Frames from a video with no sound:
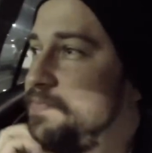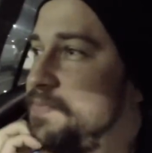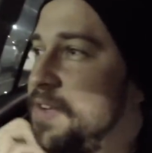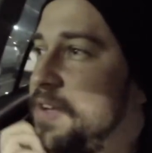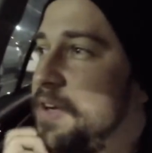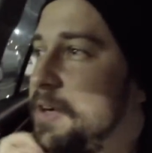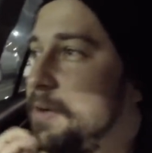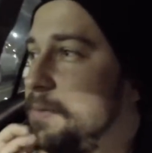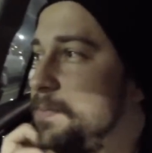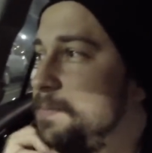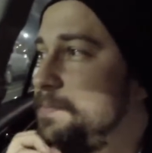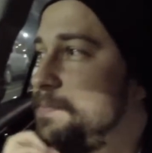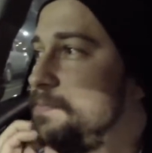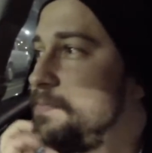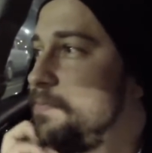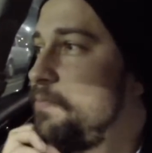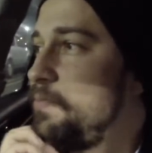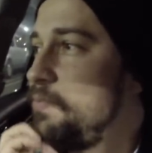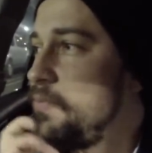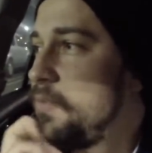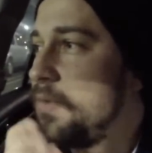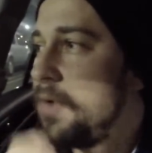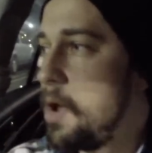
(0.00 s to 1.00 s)
you know.
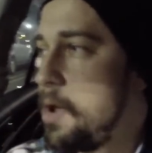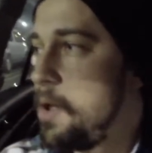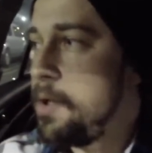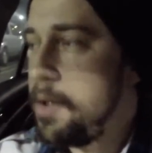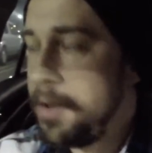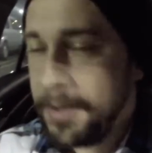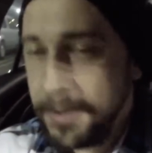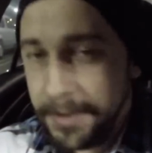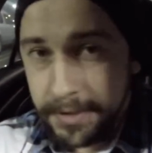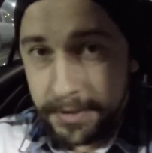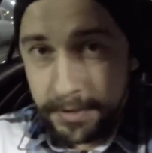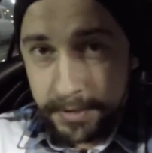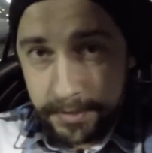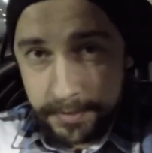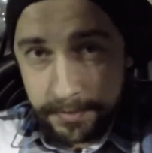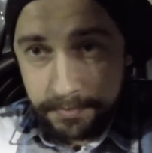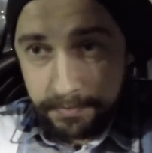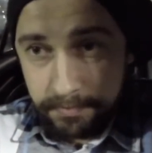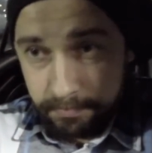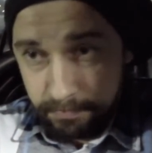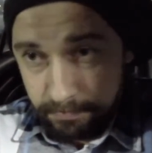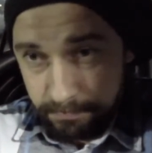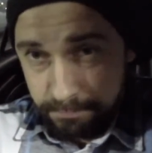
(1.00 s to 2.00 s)
It's
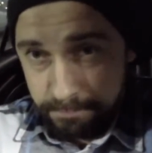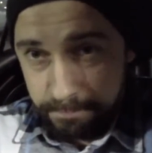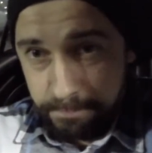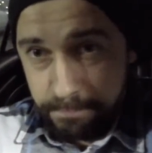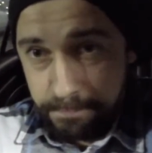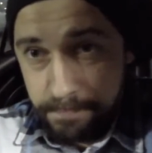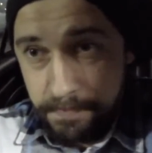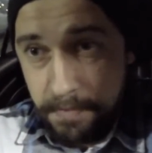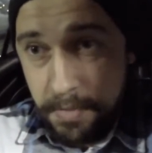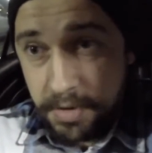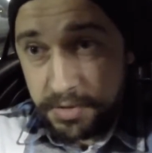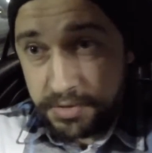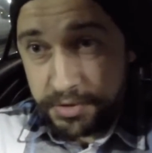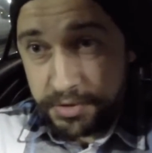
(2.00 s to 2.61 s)
freezing. It